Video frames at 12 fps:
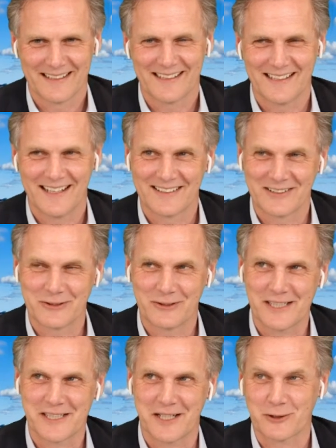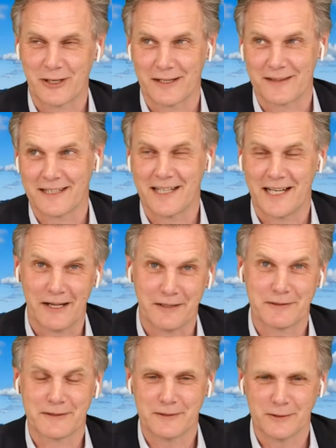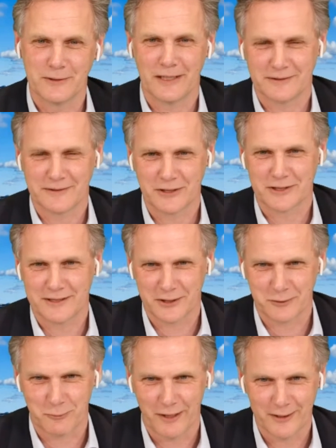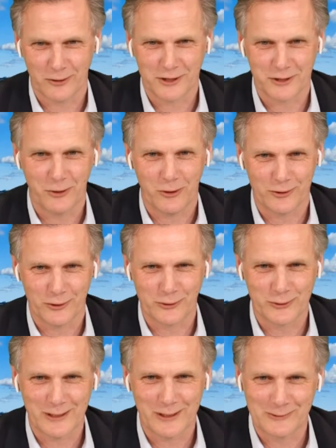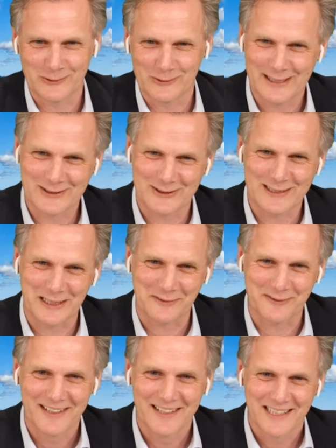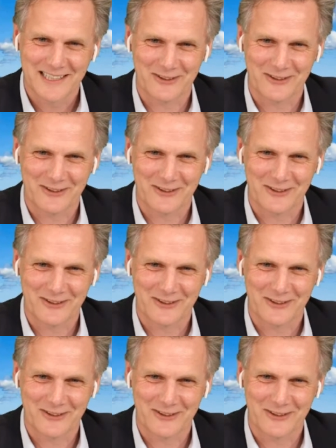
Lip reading: Yeah, no, good question. I'm trying to think, you know, just right, not too hot, not too cold, and all that sort of stuff.